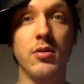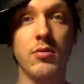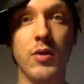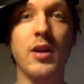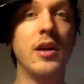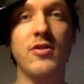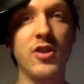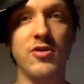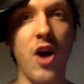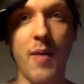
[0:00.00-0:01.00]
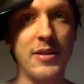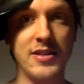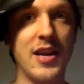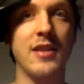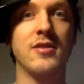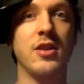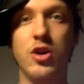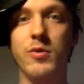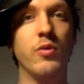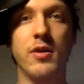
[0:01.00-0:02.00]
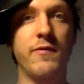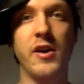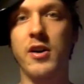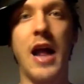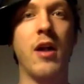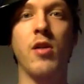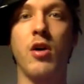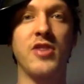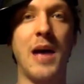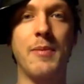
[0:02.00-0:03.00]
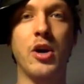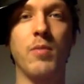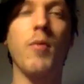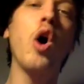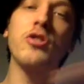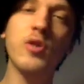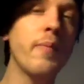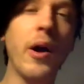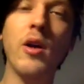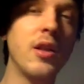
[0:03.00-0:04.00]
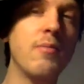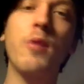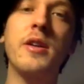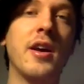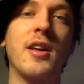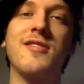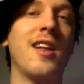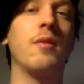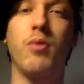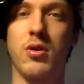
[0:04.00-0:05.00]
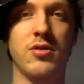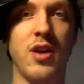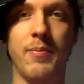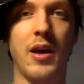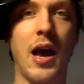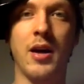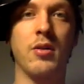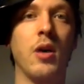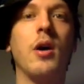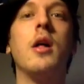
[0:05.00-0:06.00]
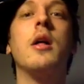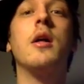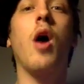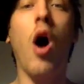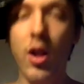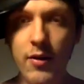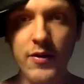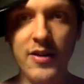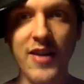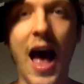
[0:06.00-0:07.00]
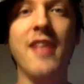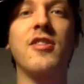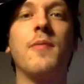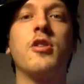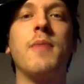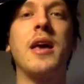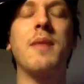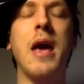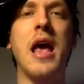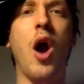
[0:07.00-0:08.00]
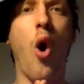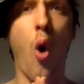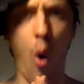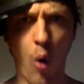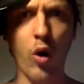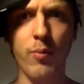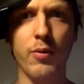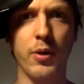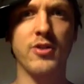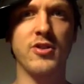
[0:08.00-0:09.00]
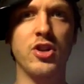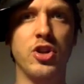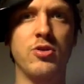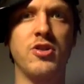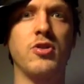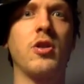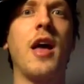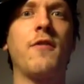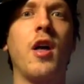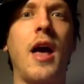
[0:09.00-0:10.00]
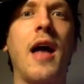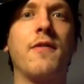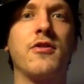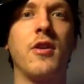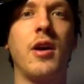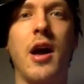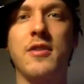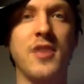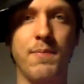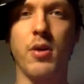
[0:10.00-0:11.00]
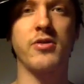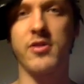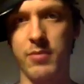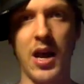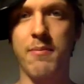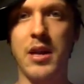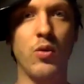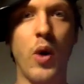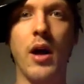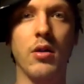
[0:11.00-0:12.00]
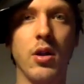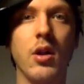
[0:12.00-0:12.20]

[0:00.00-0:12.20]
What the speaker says: Really, it's just common sense. A human would have figured it out a long time ago. Also, apparently Moby Dick can teleport or something. I don't know. All of this adds up to make him a horrible person to choose as your lifelong adversary. I say person, but I mean whale.